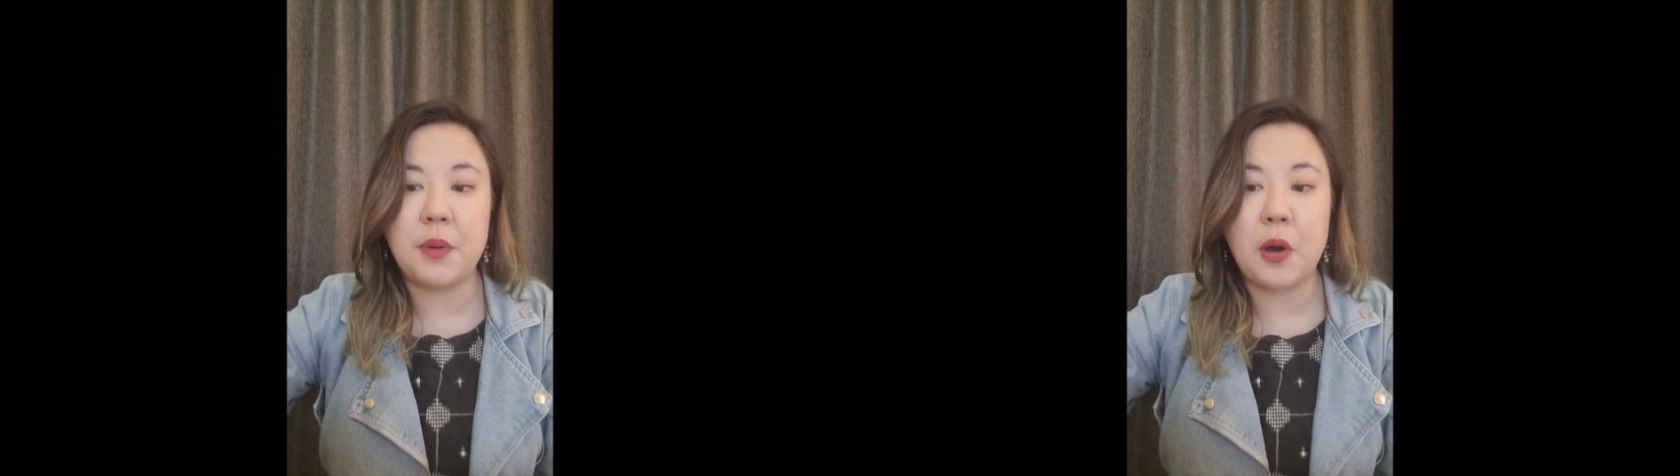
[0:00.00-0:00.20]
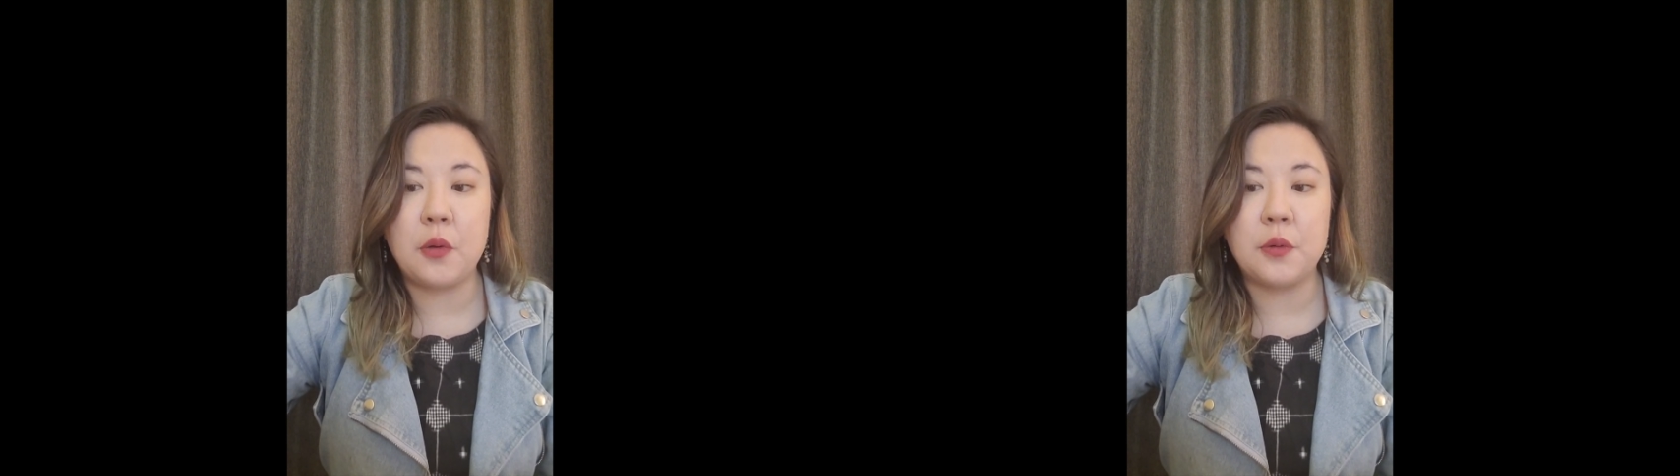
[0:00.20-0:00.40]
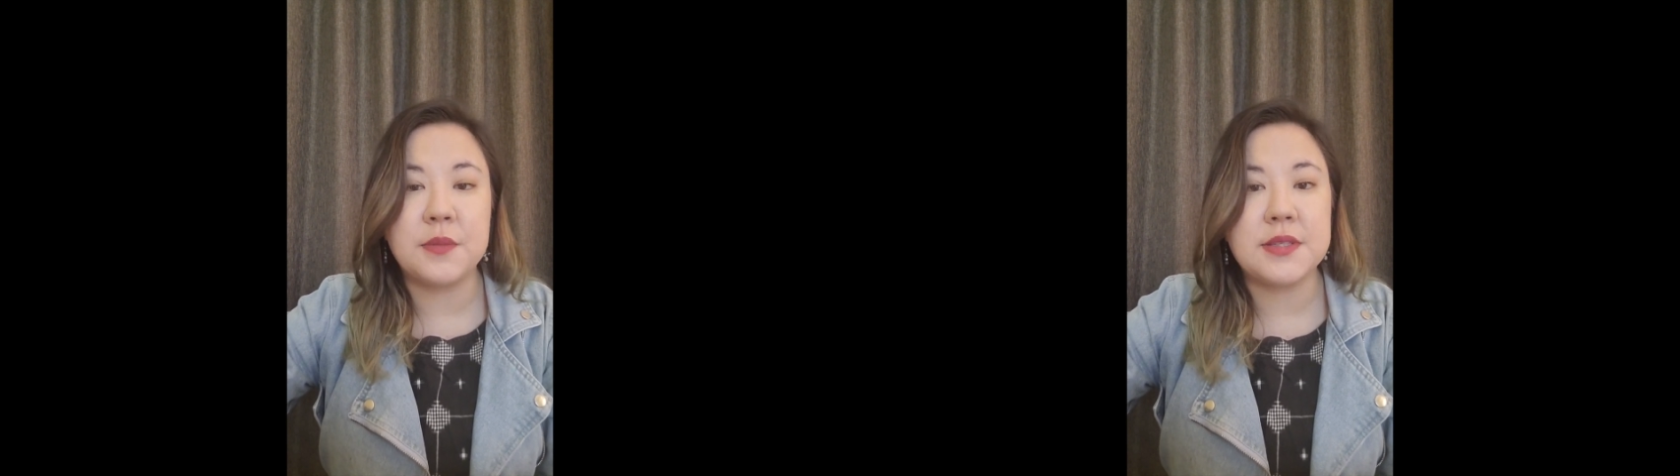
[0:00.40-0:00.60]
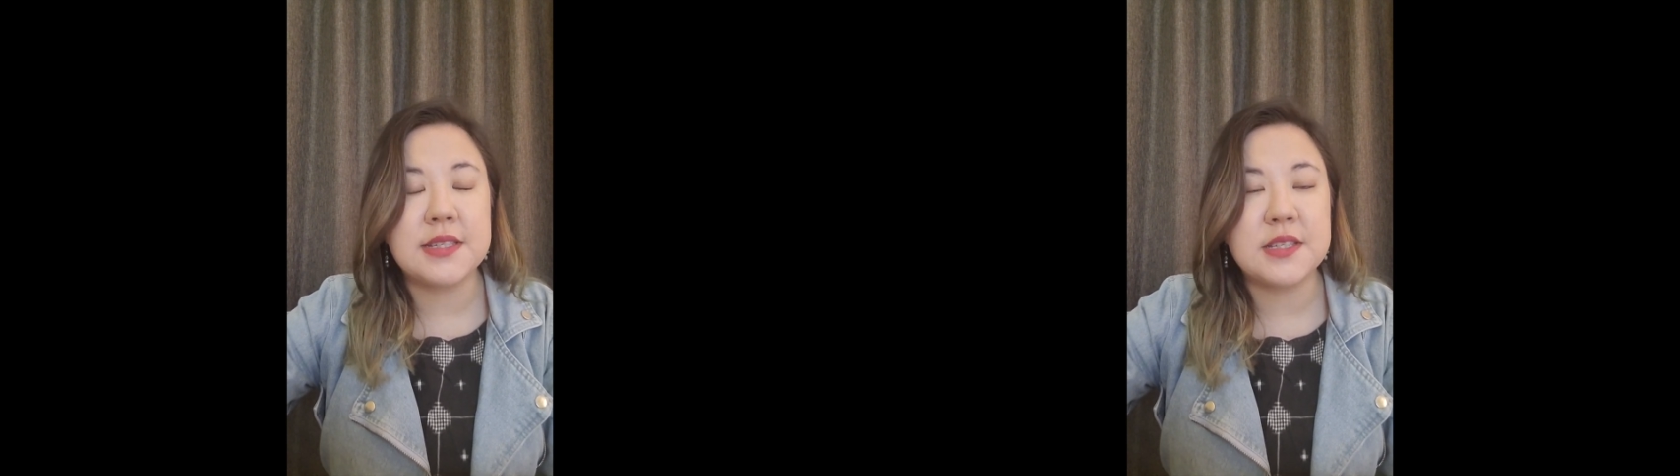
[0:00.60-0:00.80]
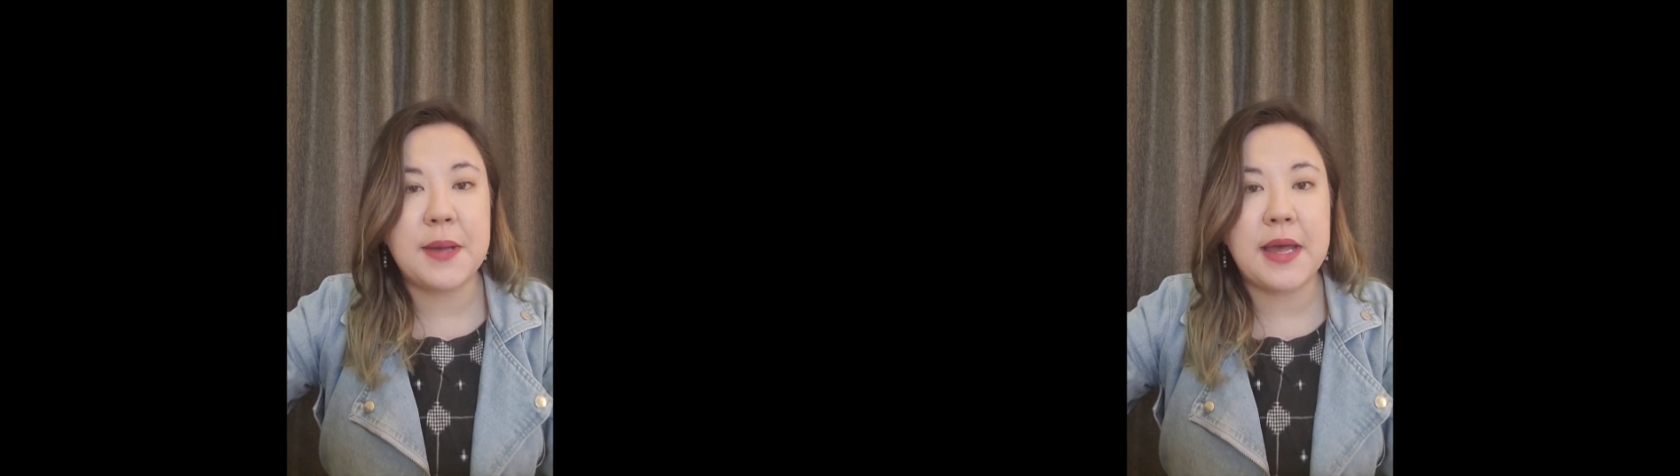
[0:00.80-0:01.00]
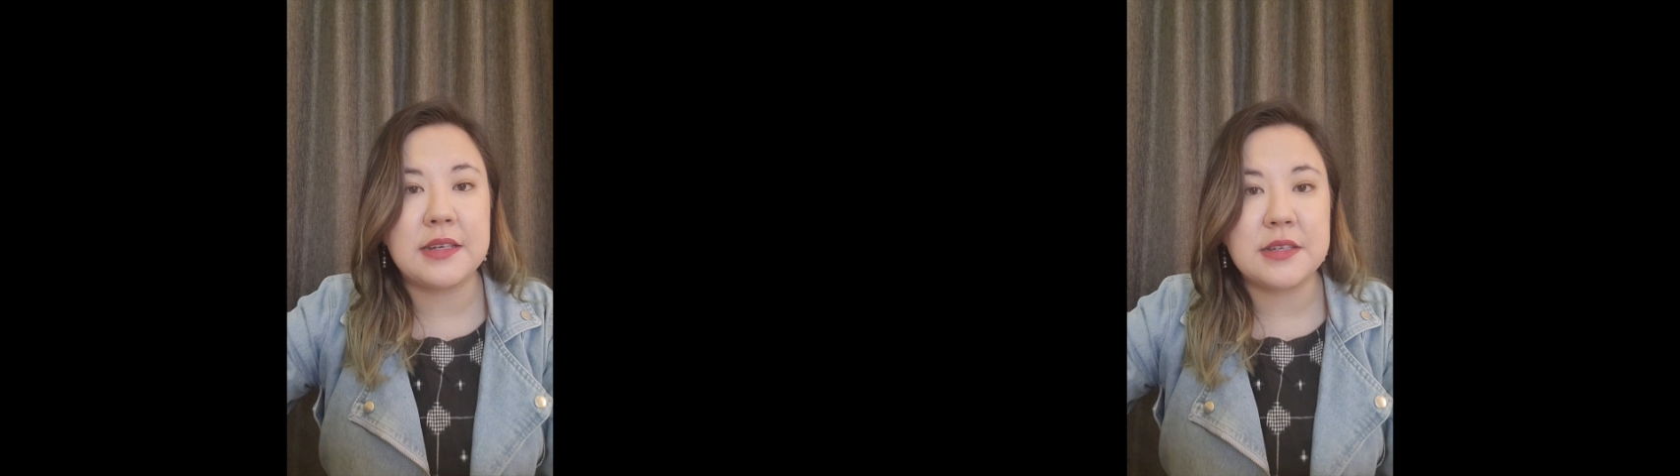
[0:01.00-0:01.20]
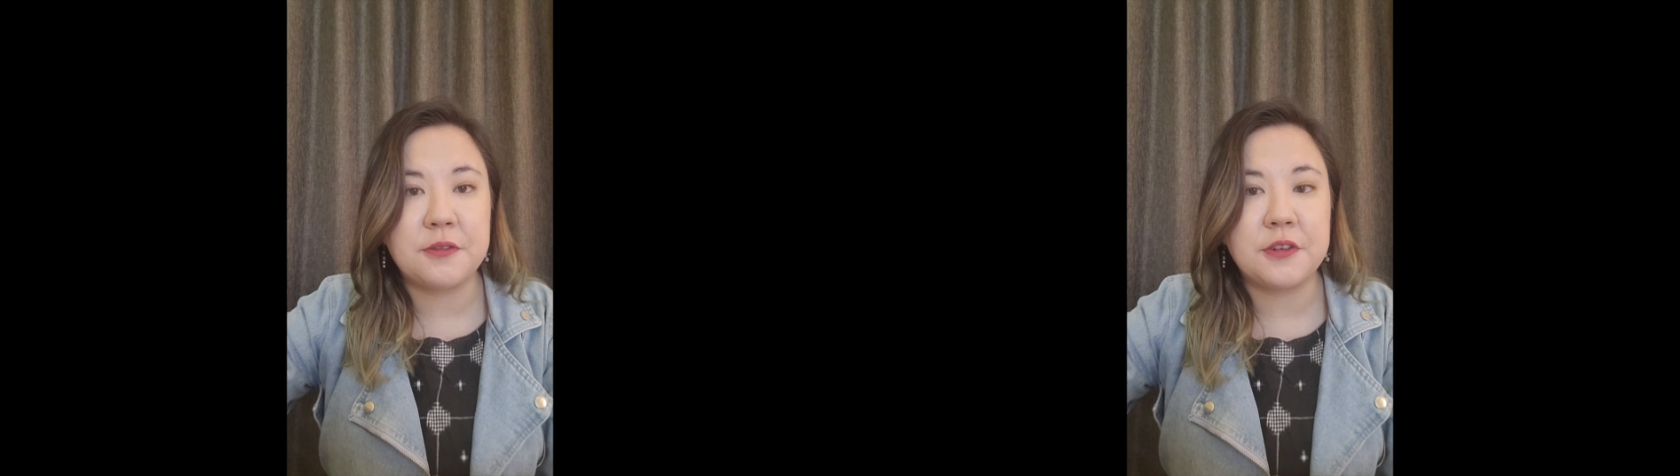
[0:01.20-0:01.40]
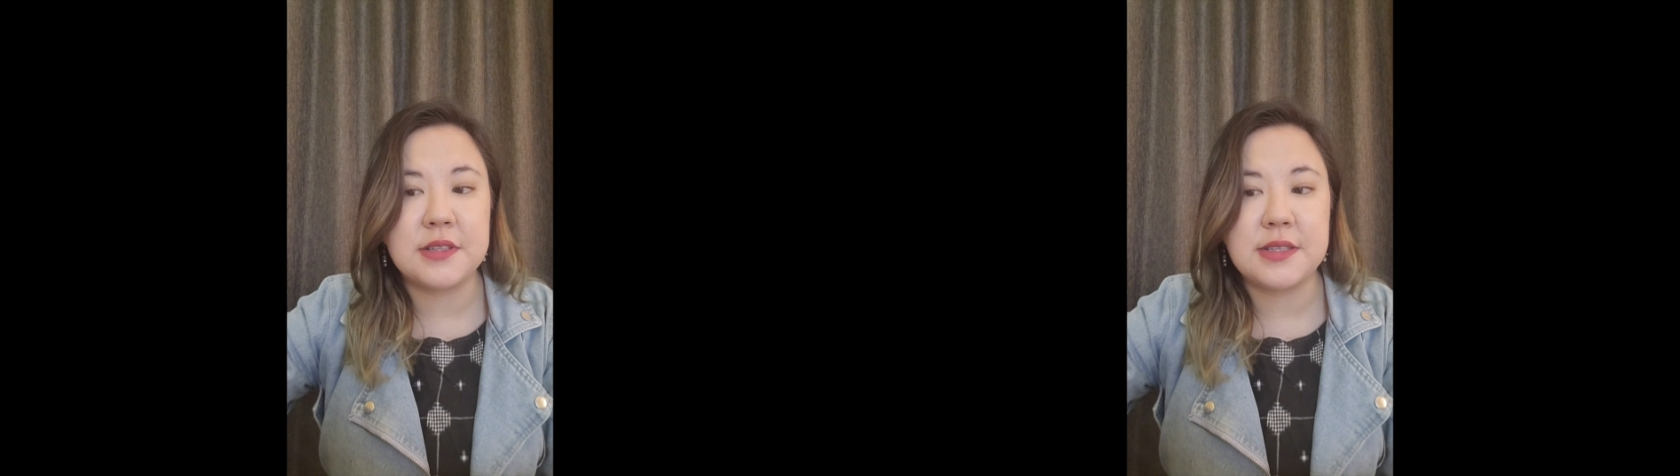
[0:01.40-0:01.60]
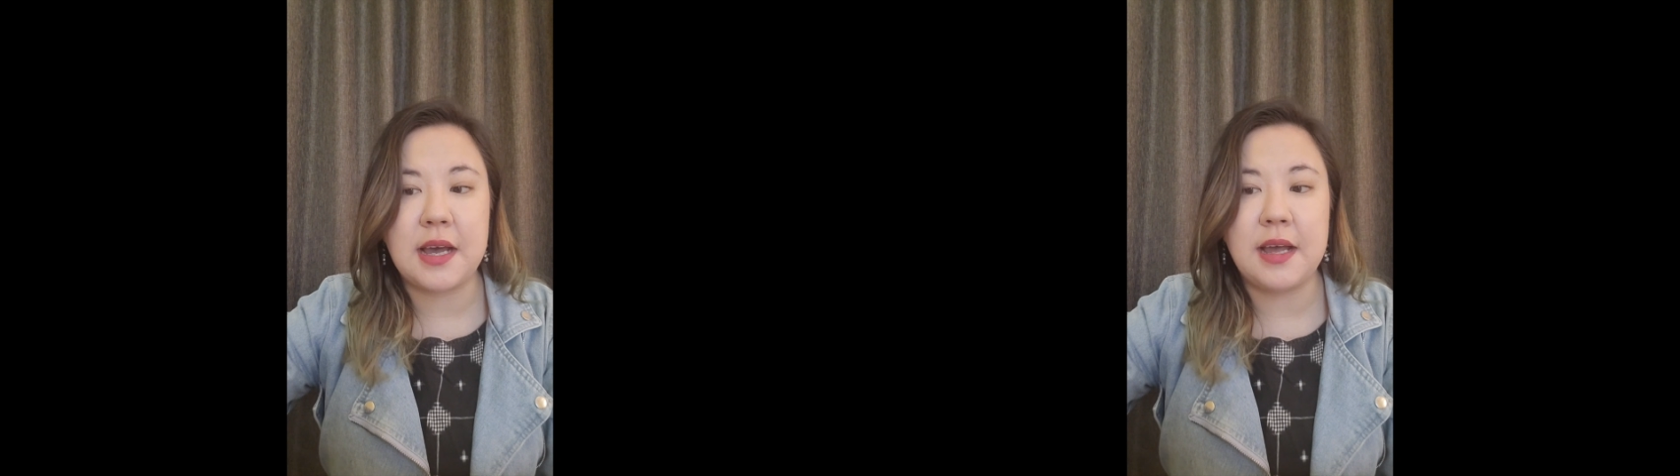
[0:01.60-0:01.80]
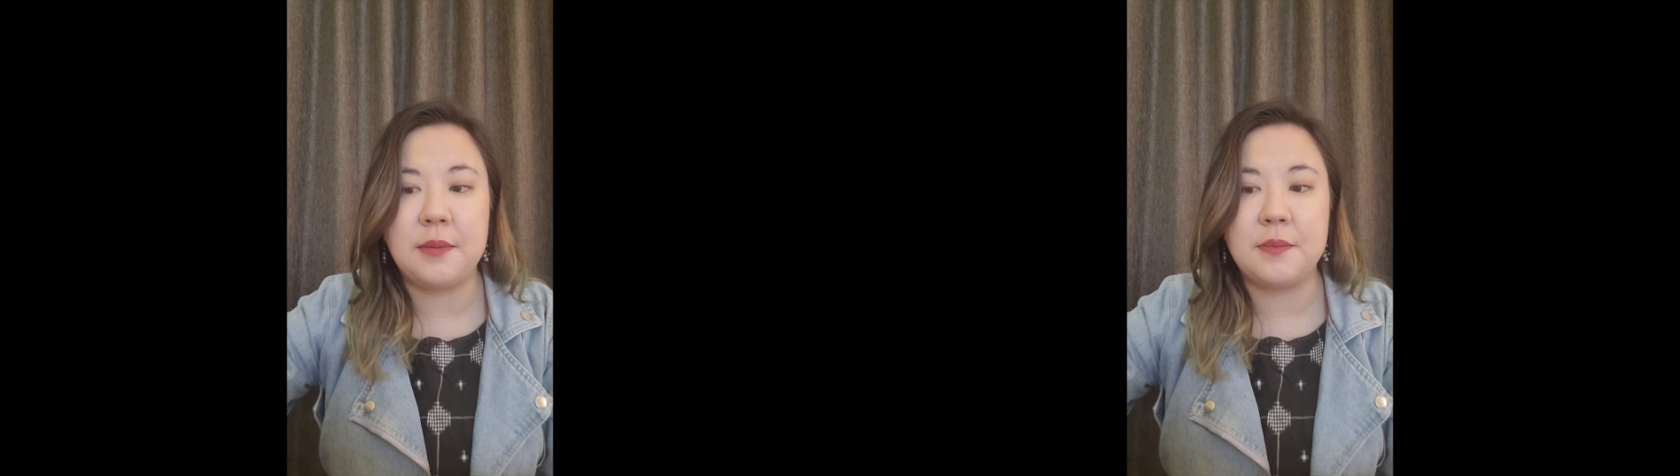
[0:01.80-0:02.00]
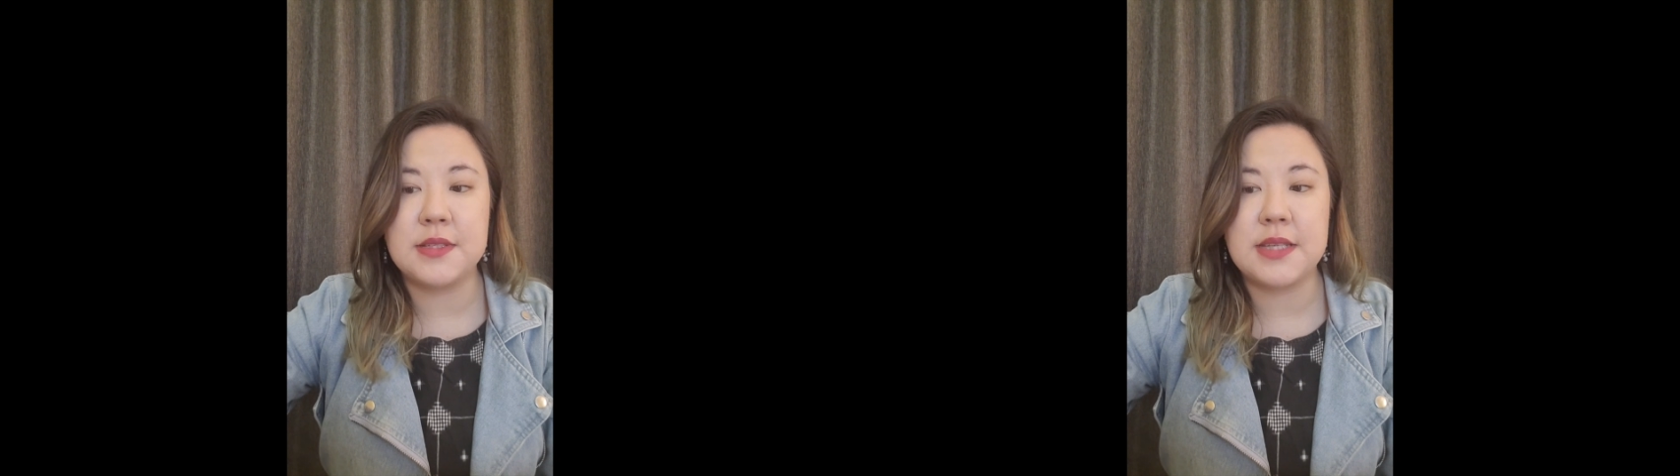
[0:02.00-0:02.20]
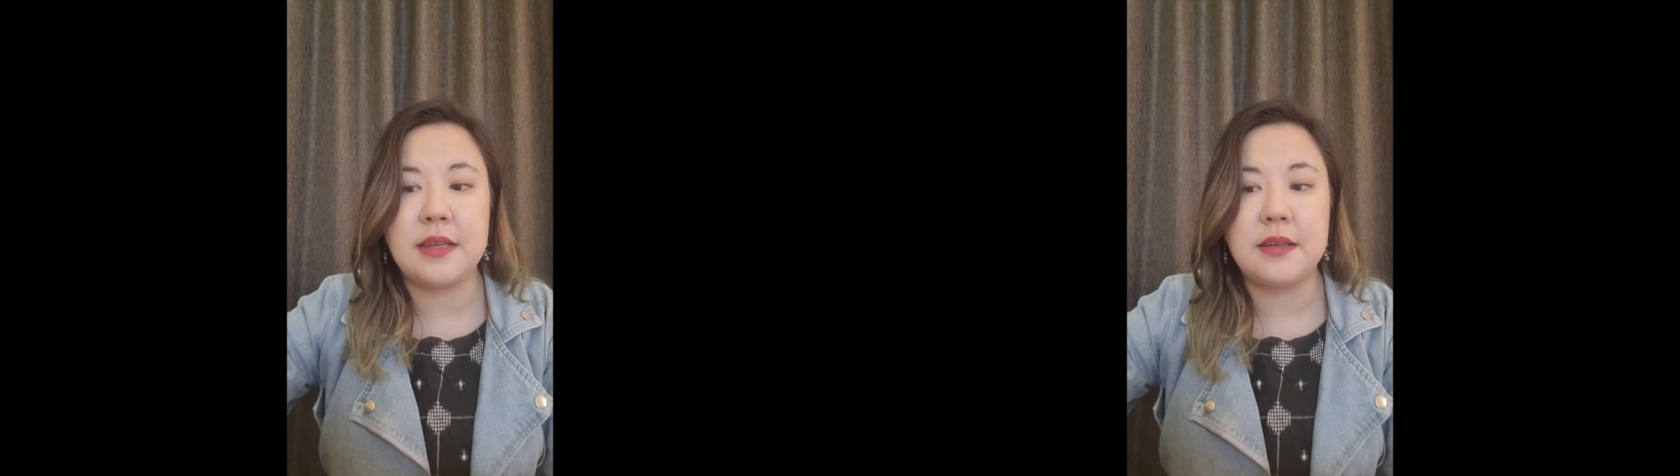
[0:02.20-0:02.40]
poems that span different times,